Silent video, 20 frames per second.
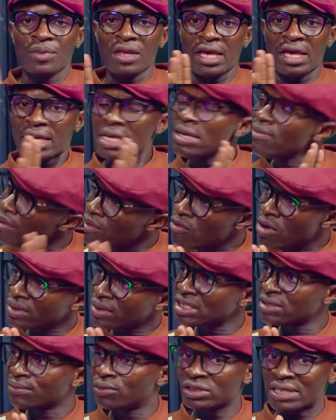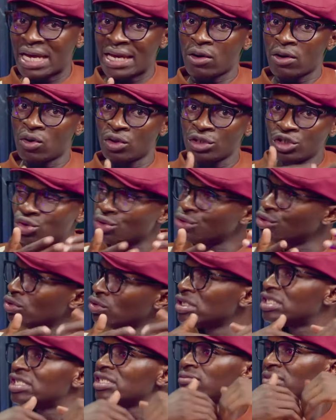The Imin one that's boss, I owe it to
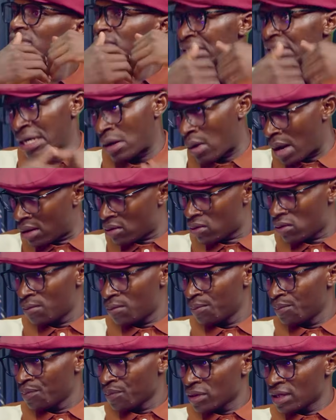you. Jimim Darawango.